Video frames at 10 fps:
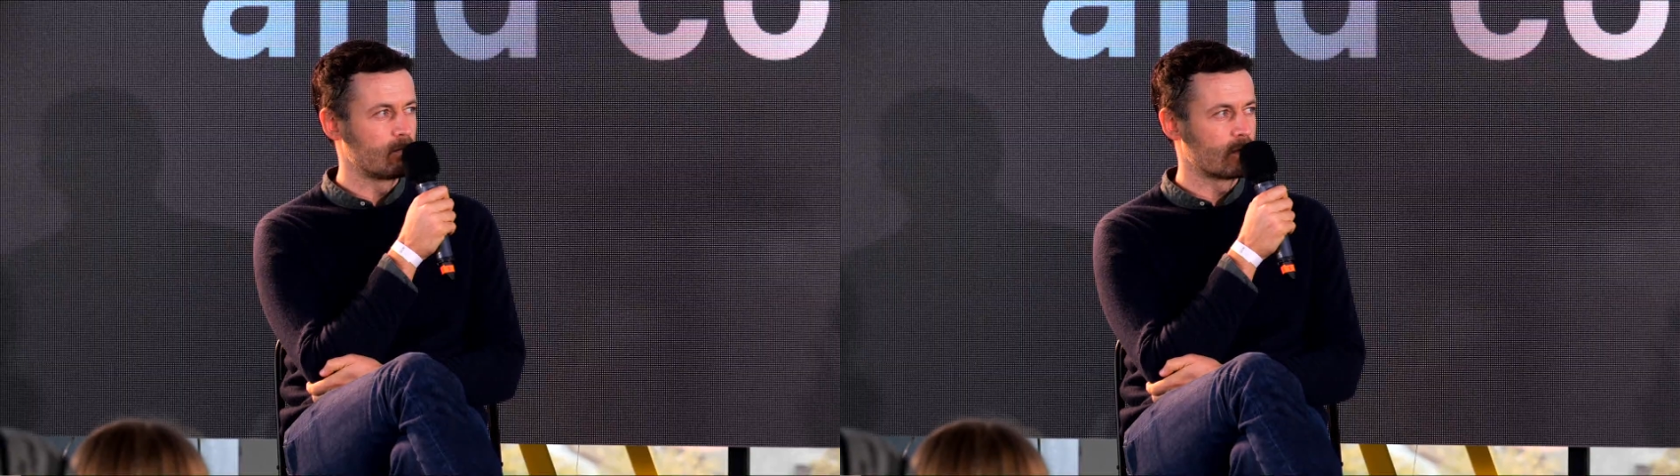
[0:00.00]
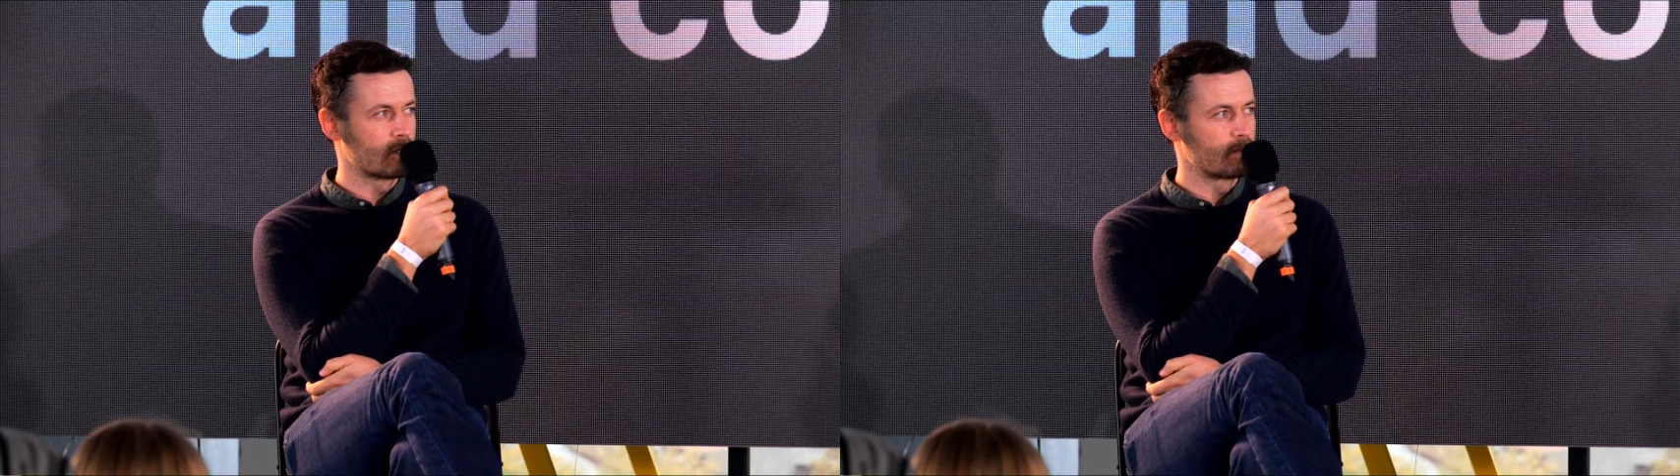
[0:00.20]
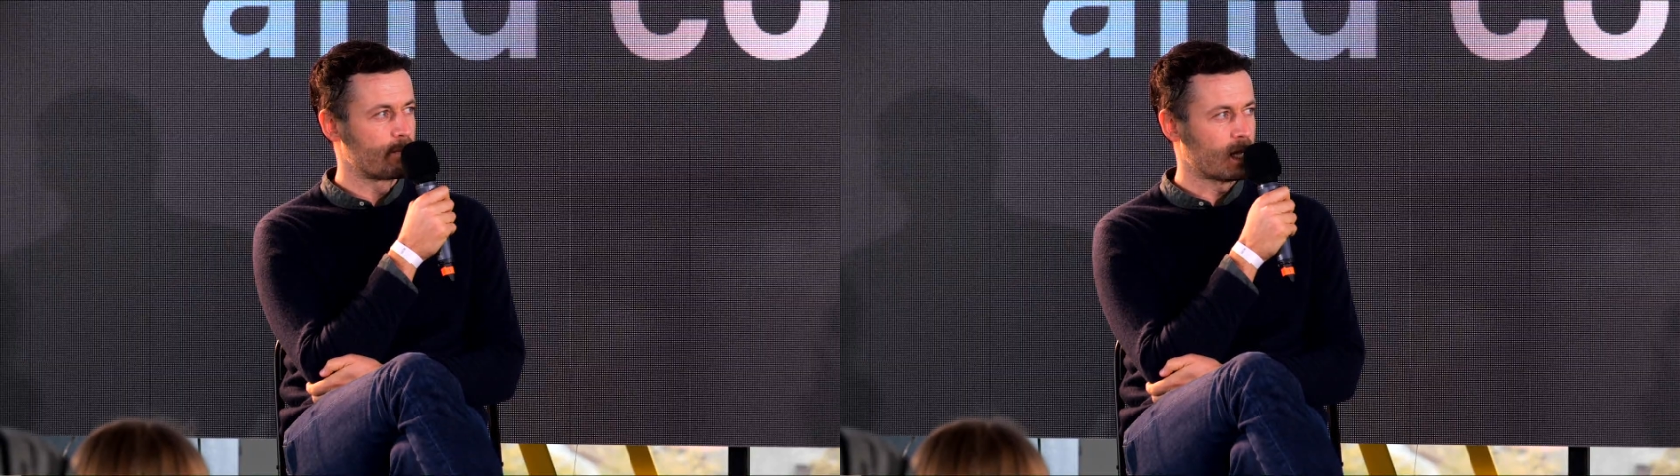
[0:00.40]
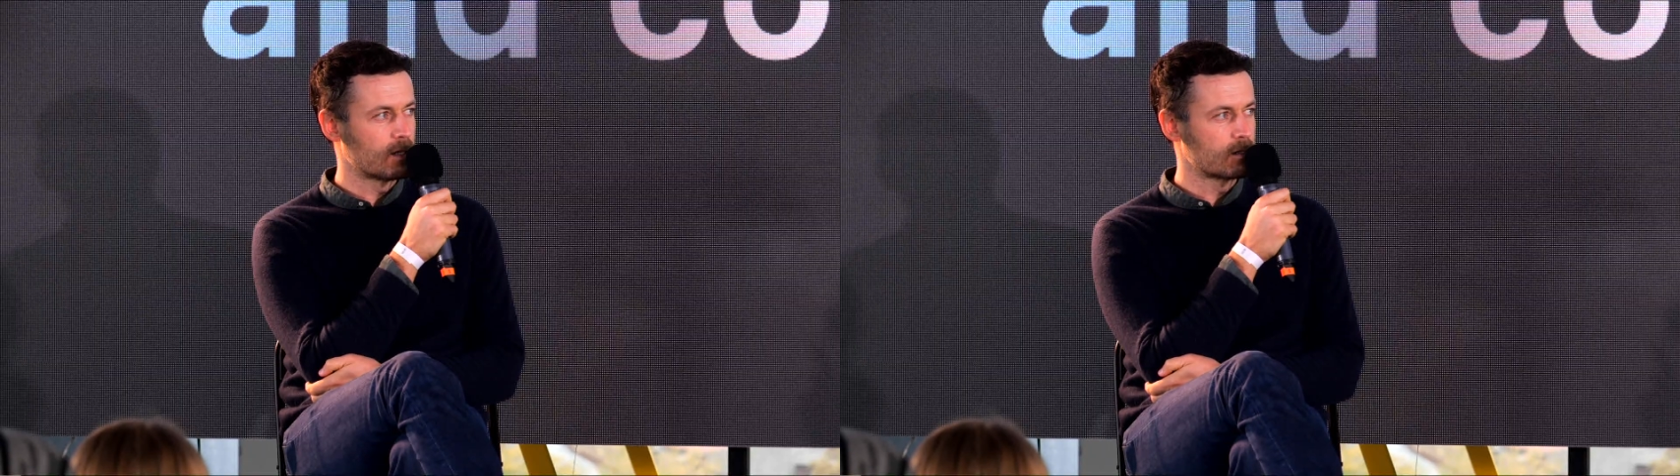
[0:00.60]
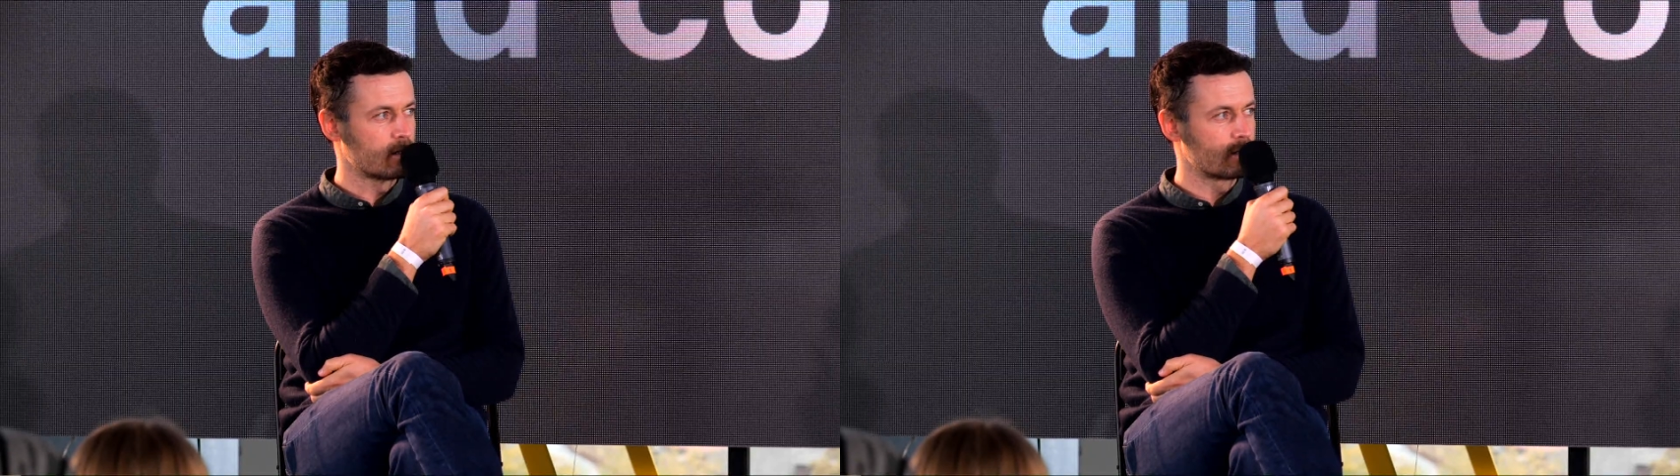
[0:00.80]

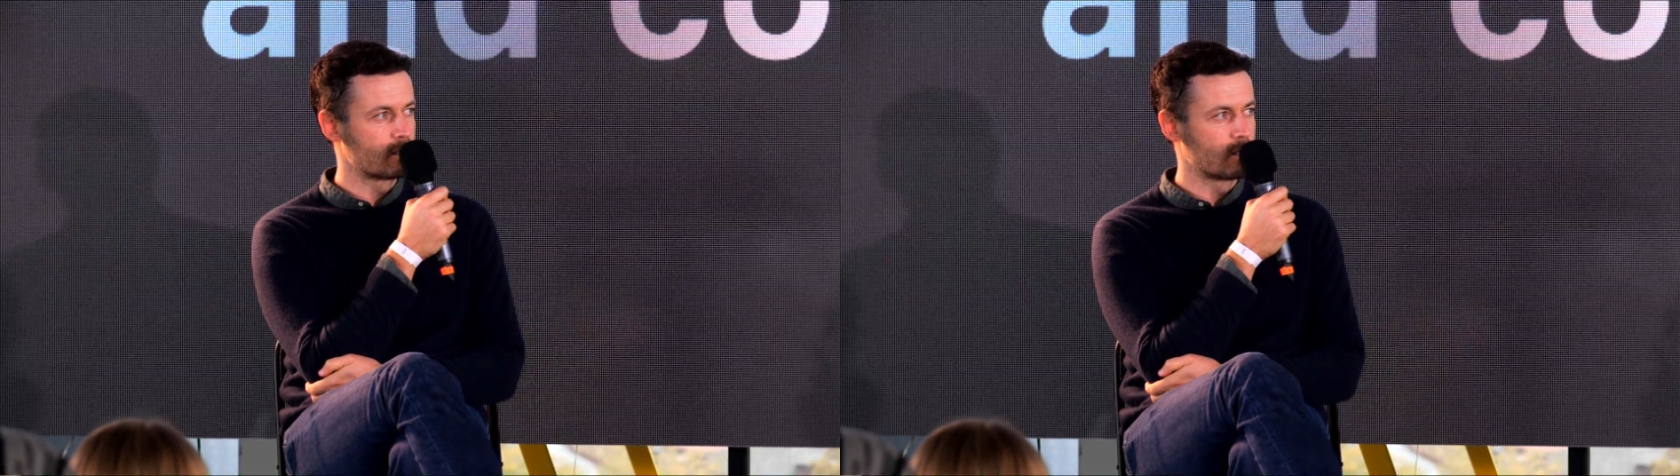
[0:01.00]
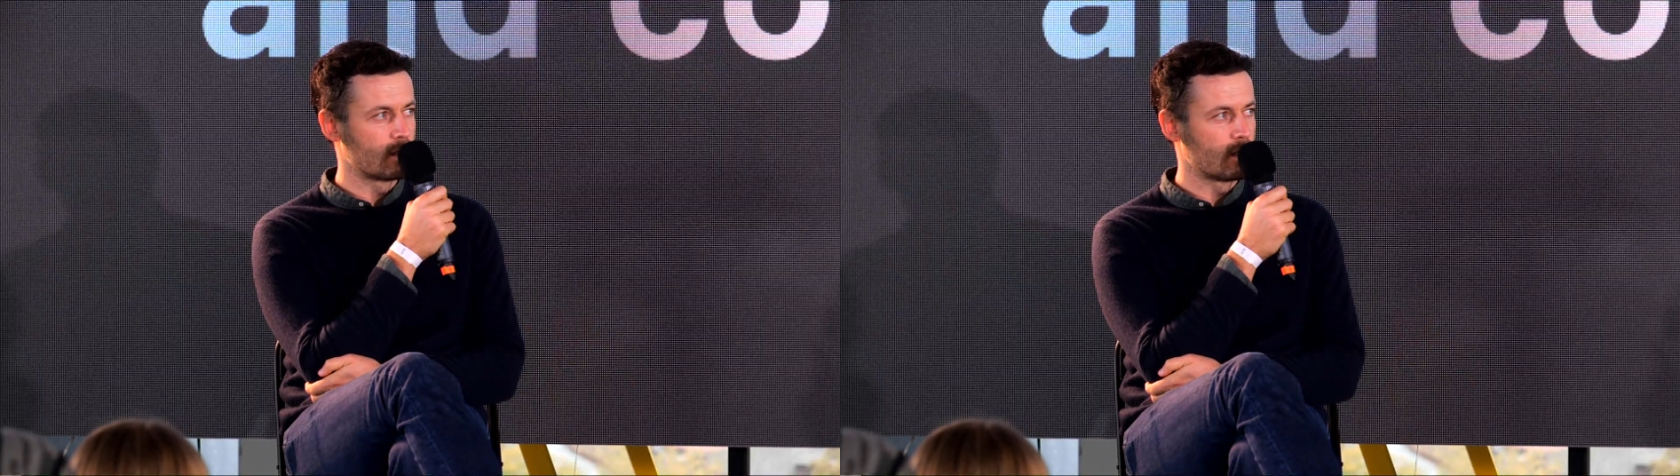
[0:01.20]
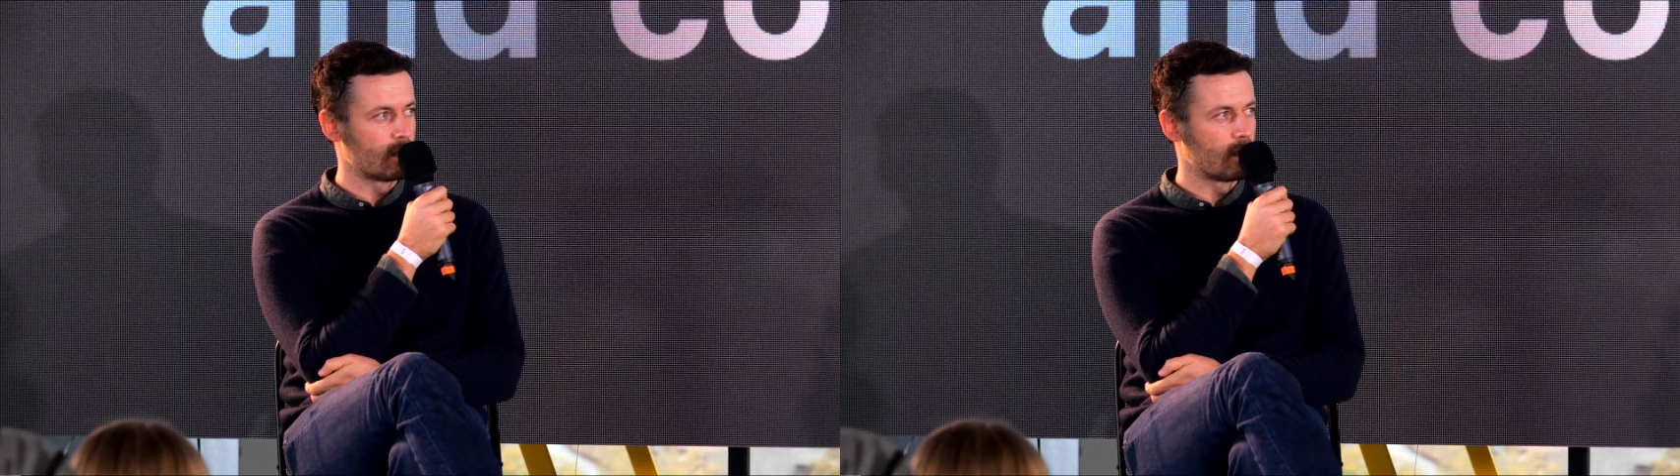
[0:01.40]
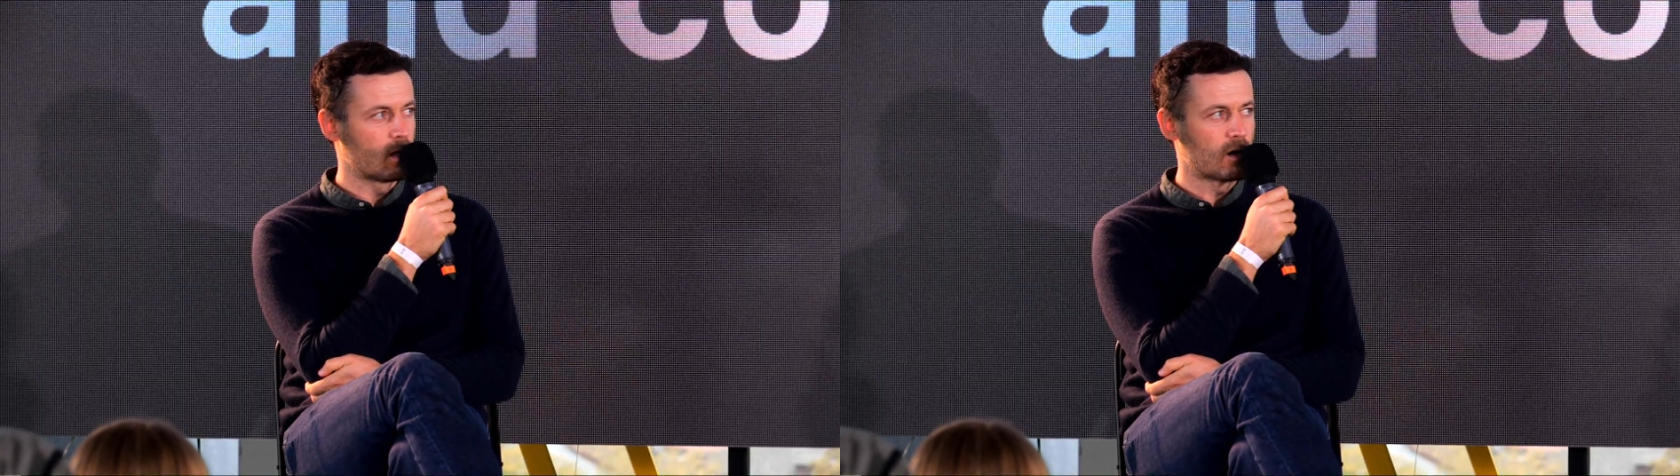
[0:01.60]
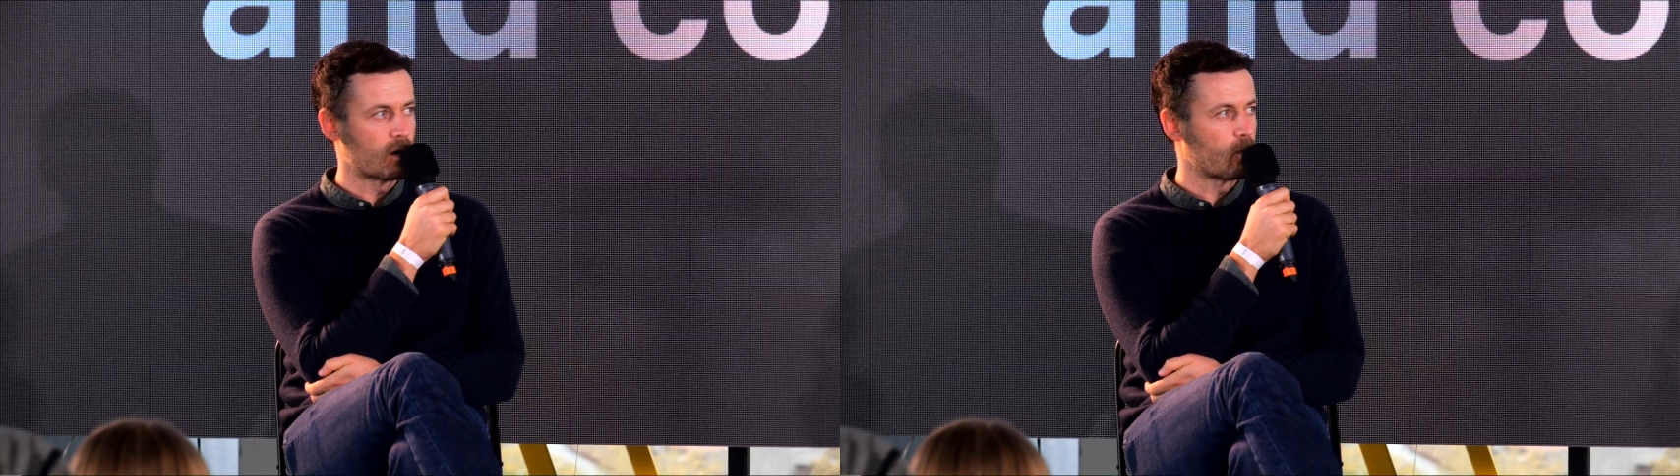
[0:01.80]
Municipalities
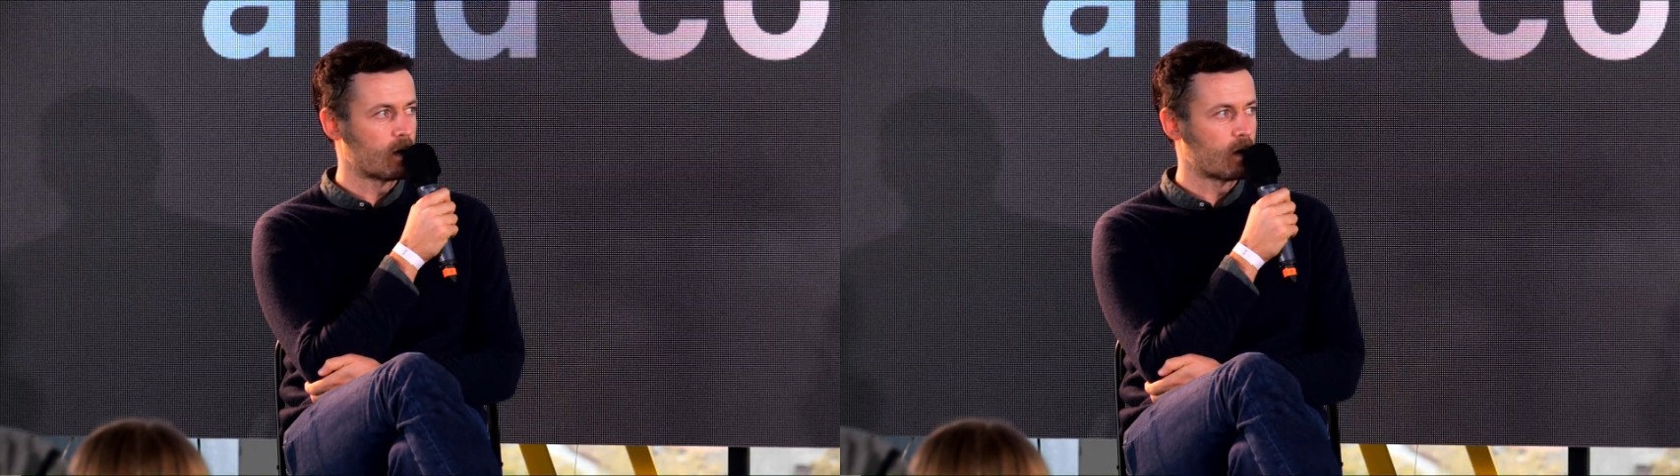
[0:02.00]
are